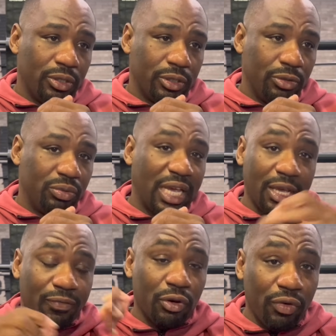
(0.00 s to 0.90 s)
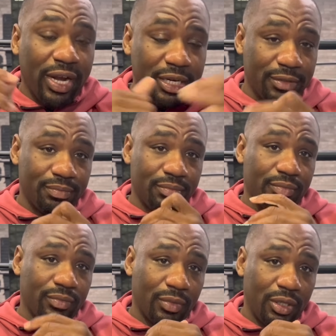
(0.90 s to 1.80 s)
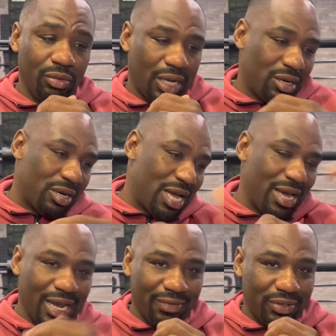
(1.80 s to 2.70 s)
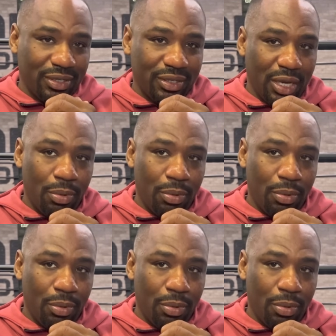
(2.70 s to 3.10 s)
you take it for granted. You're like, oh, I ain't have to.